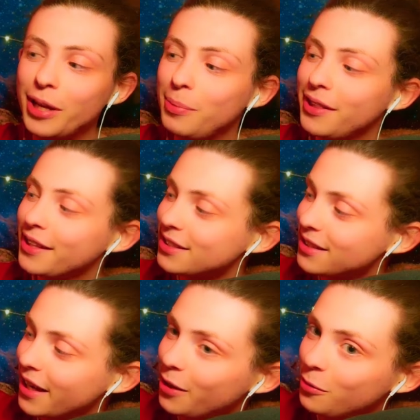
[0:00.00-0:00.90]
Maybe this
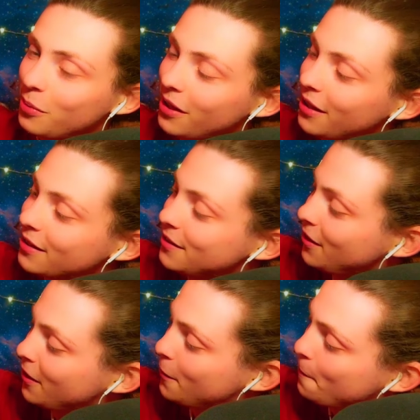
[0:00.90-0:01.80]
side would be
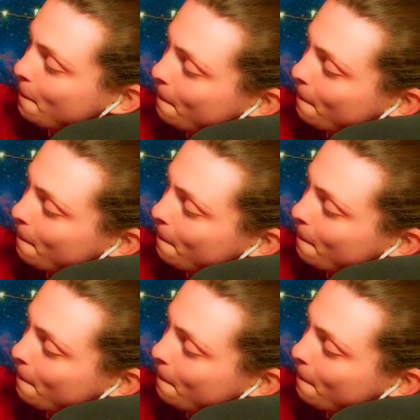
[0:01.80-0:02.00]
easier.